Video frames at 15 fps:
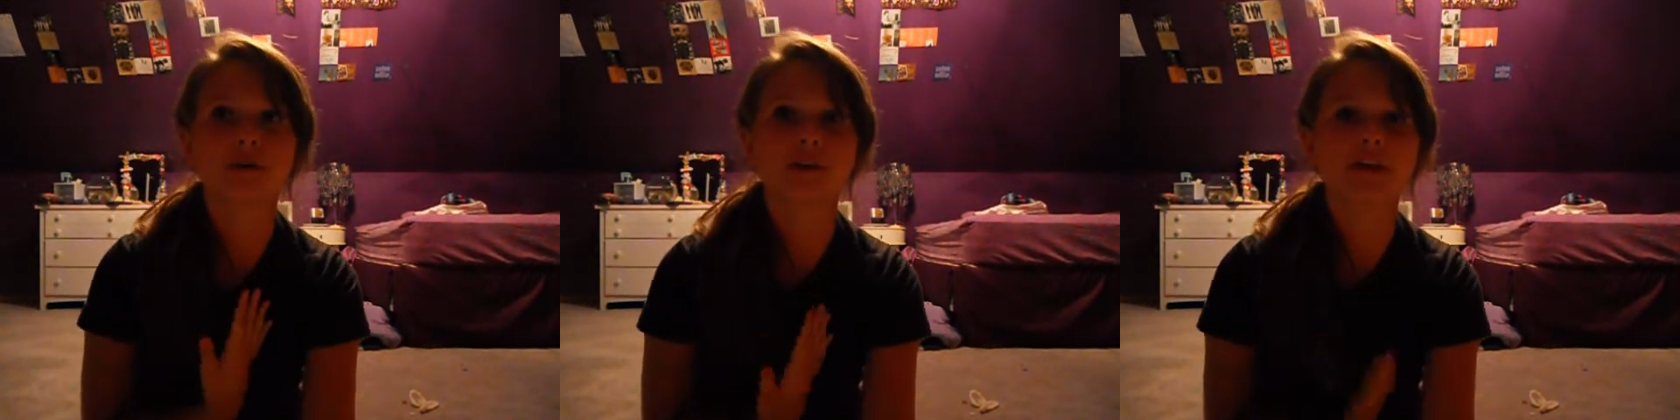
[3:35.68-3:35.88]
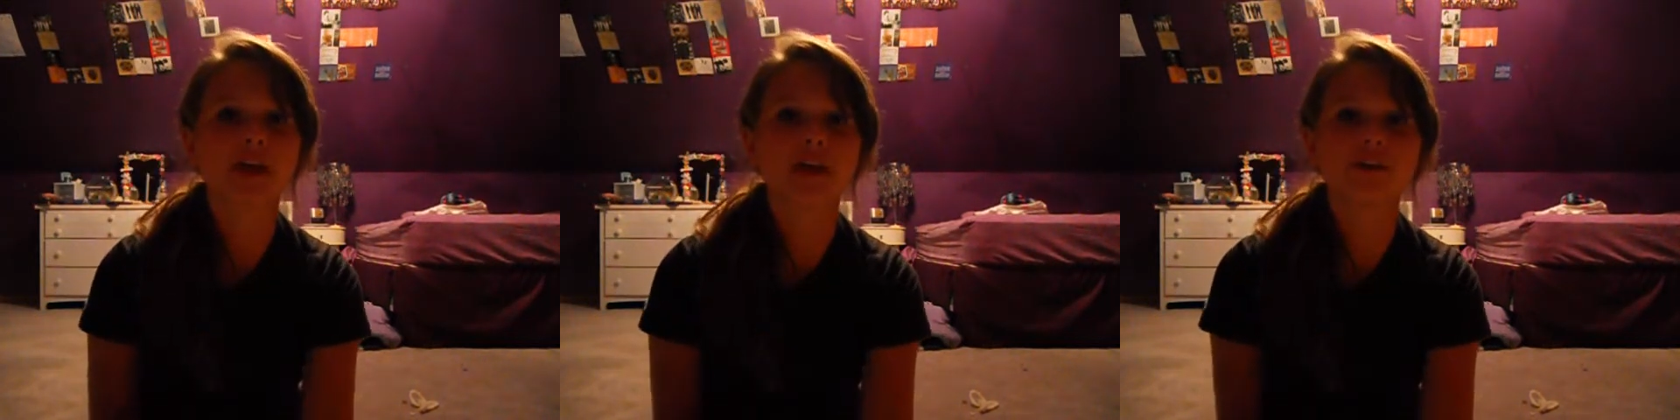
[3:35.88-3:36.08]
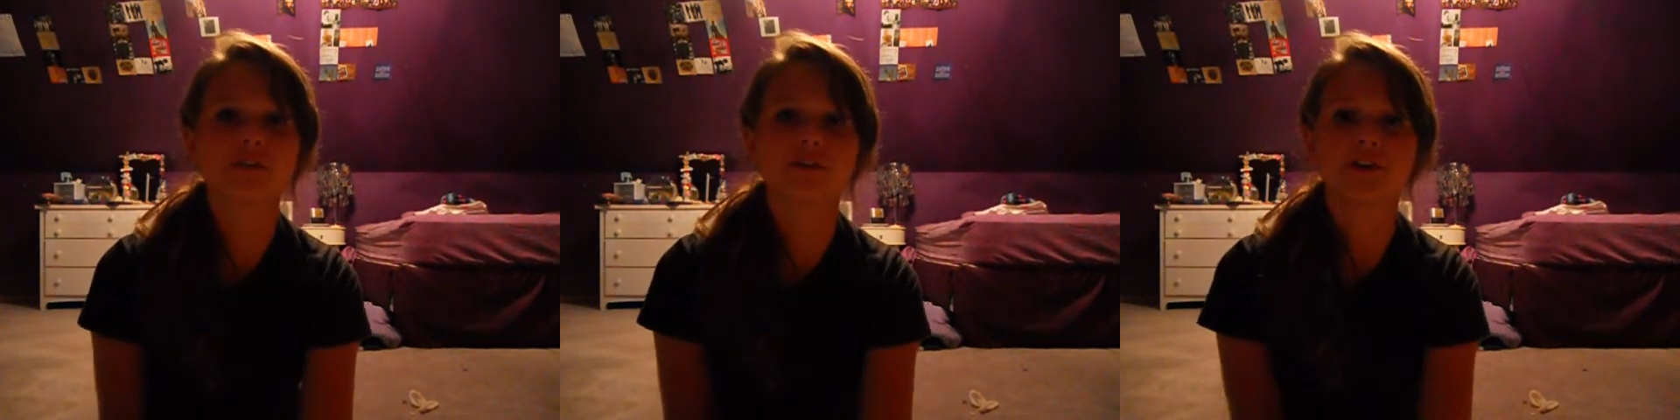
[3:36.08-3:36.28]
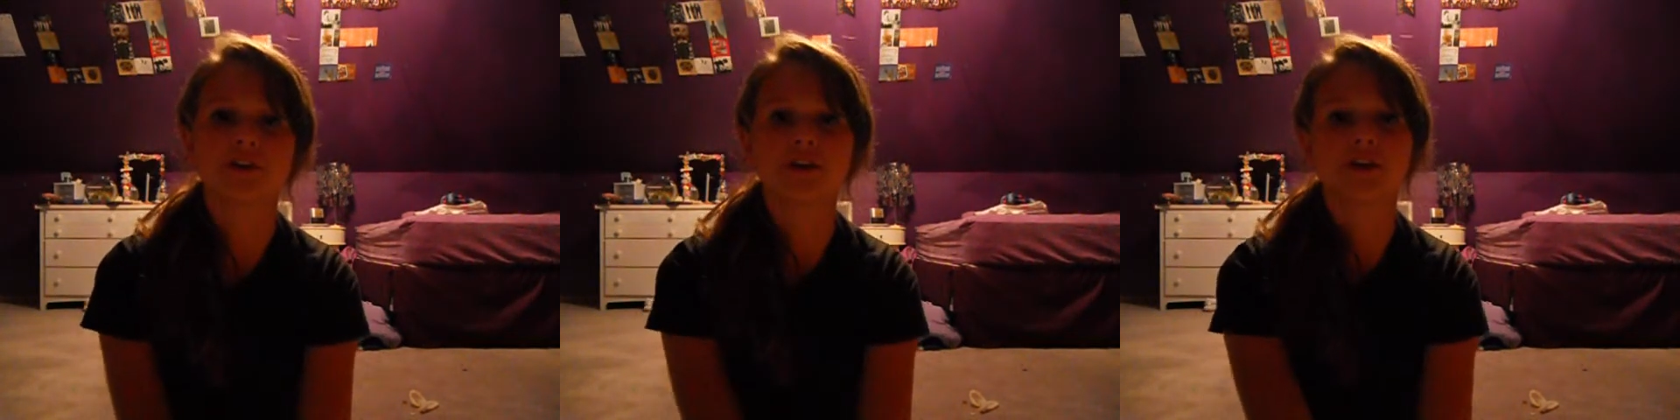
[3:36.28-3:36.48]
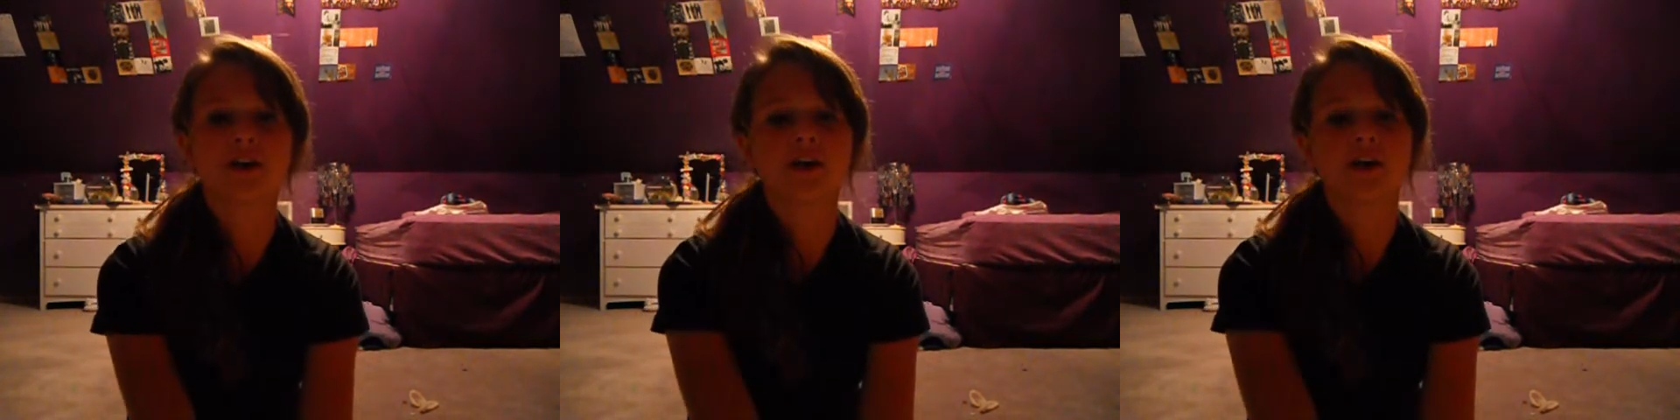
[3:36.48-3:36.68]

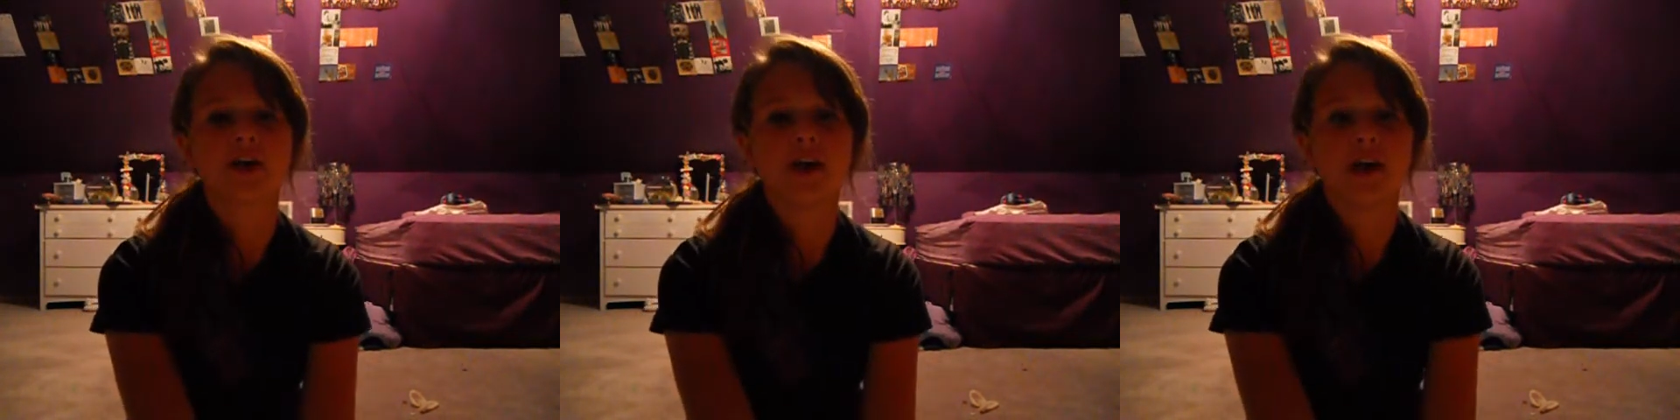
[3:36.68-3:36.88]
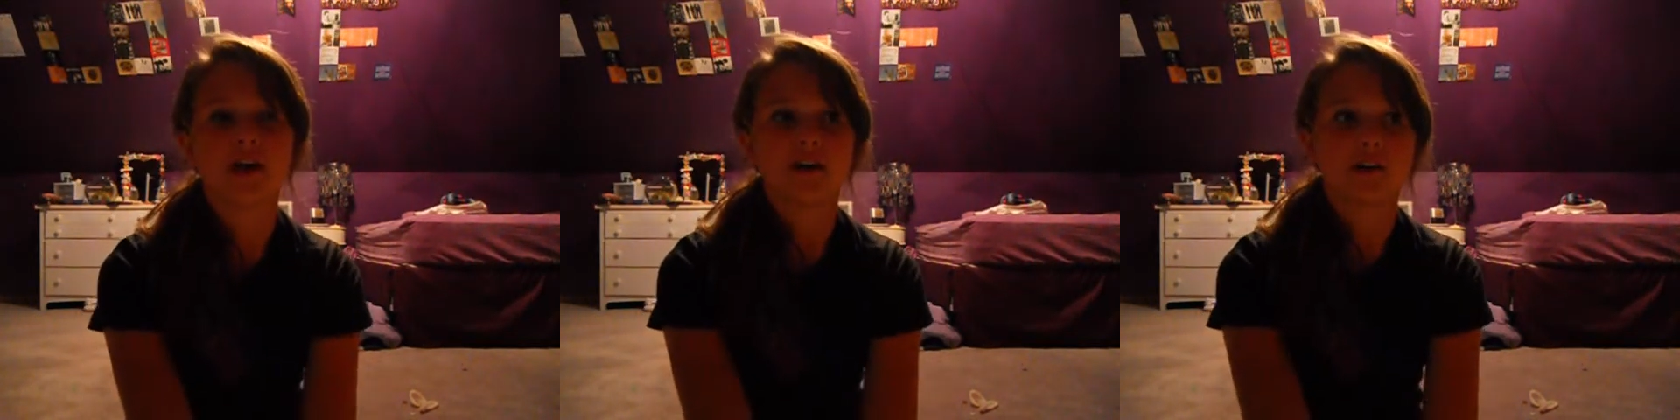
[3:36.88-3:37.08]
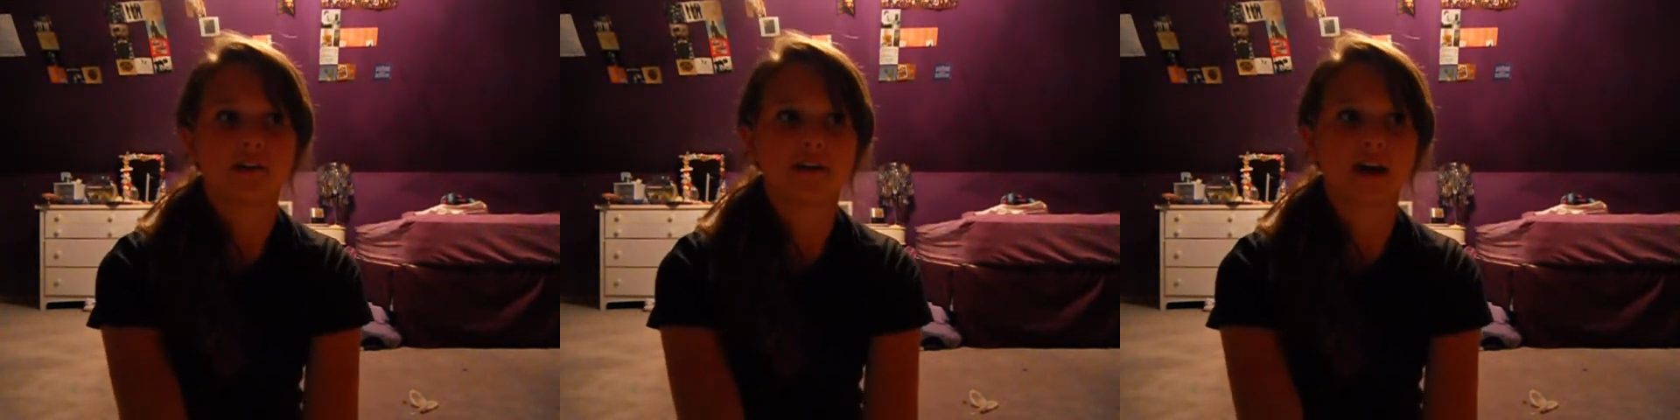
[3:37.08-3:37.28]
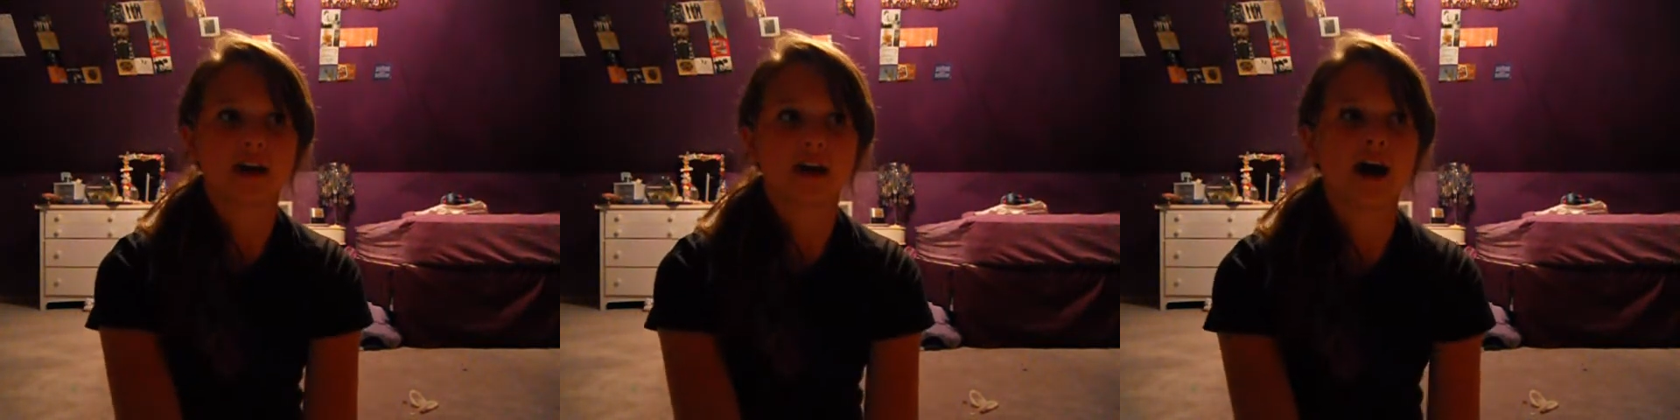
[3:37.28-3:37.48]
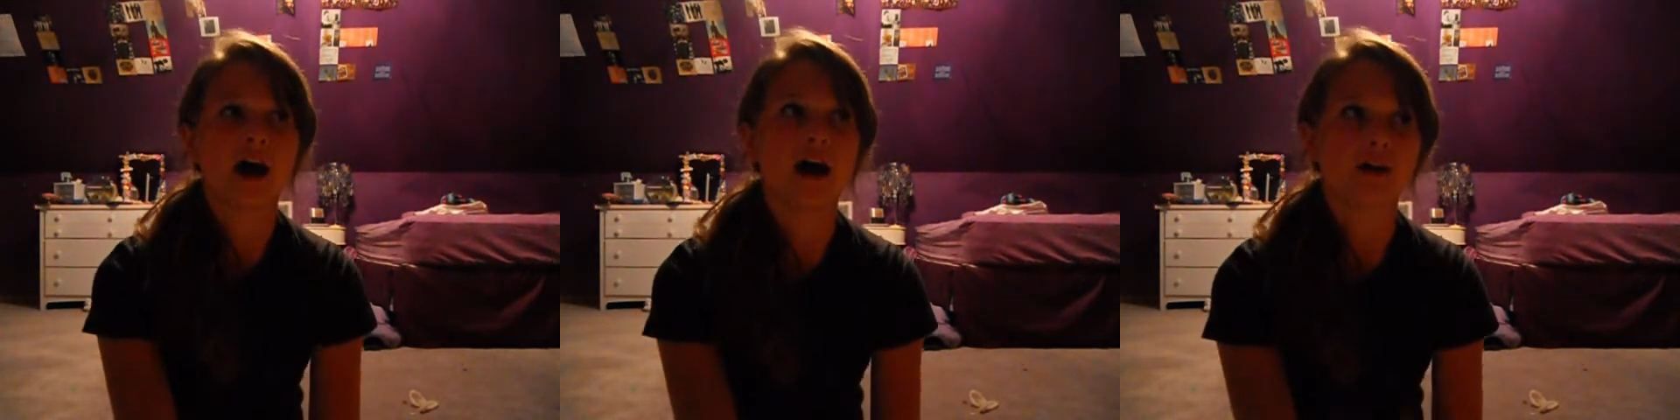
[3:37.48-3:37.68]
thankful that
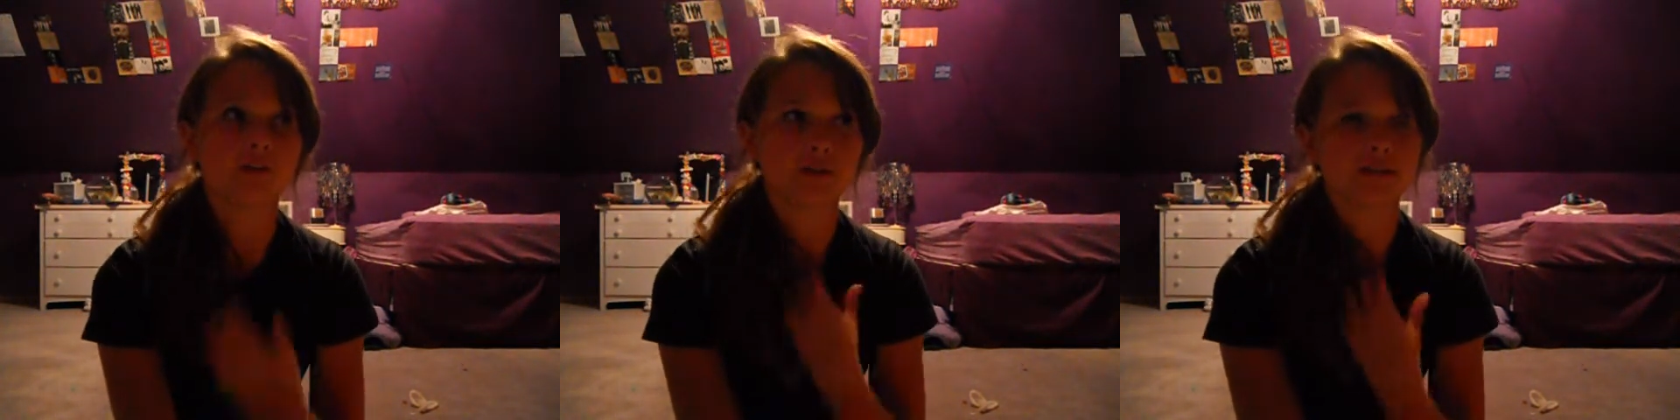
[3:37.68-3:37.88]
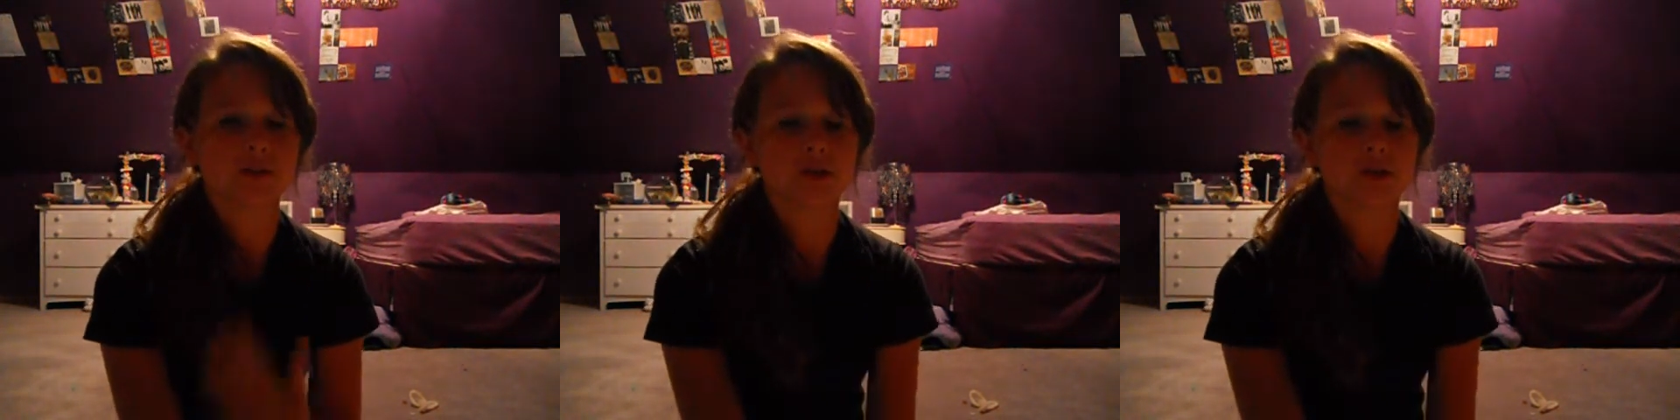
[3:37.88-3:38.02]
I was